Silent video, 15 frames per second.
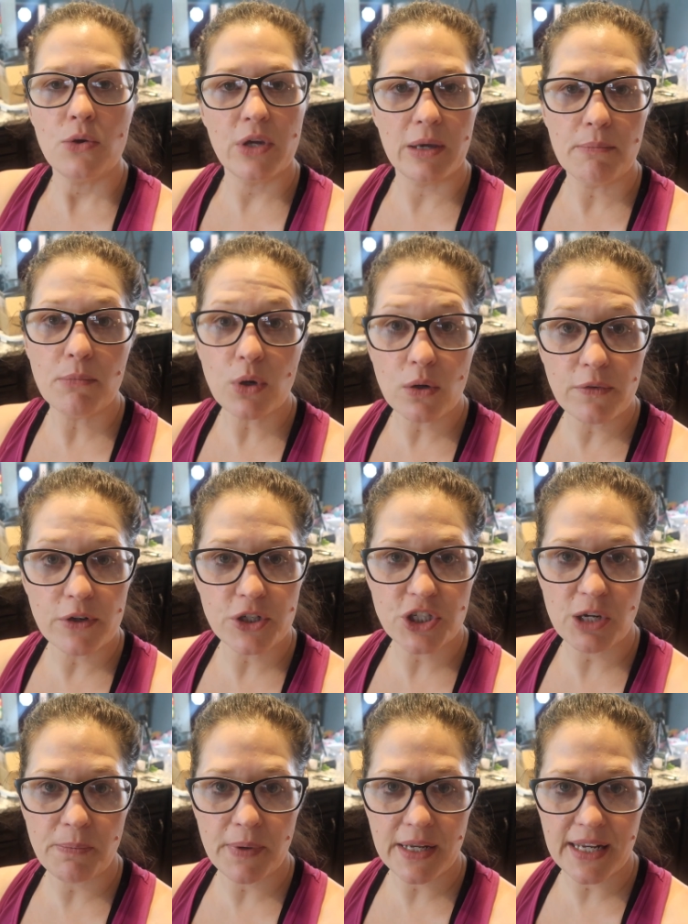you can move your
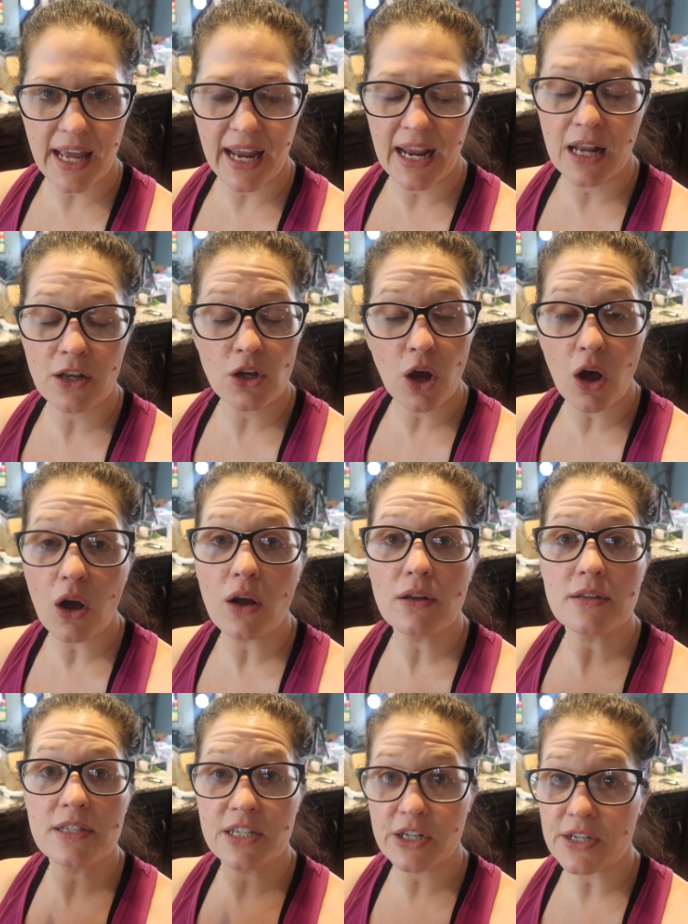shipping date and
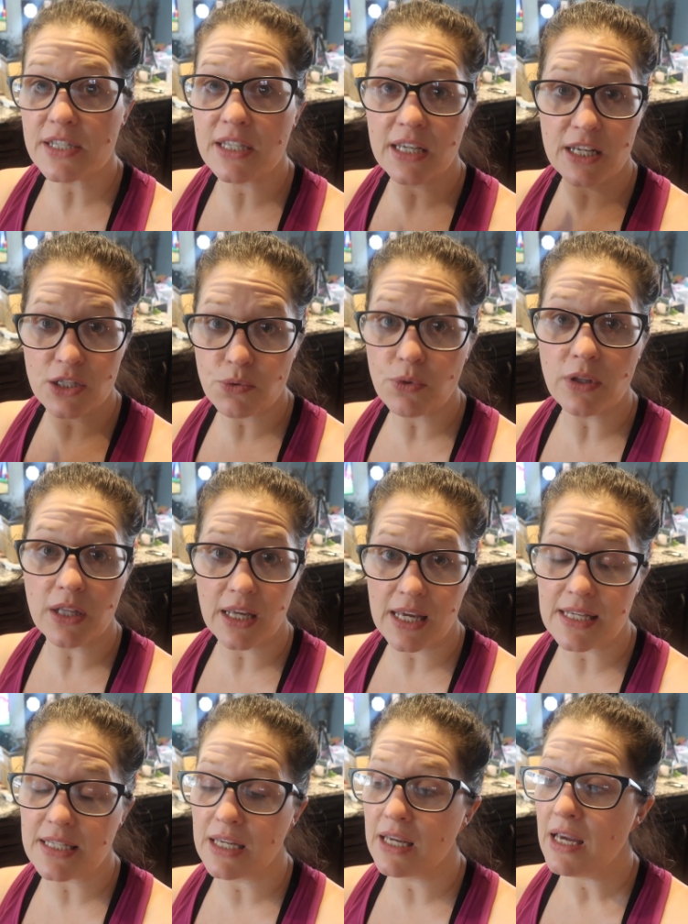y'all, seriously, it's really
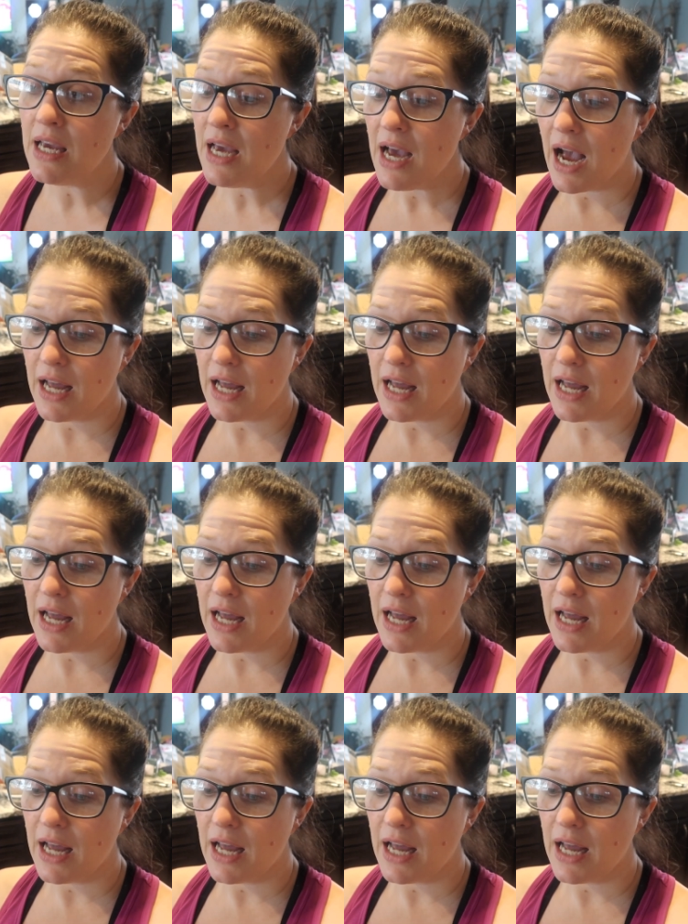easy.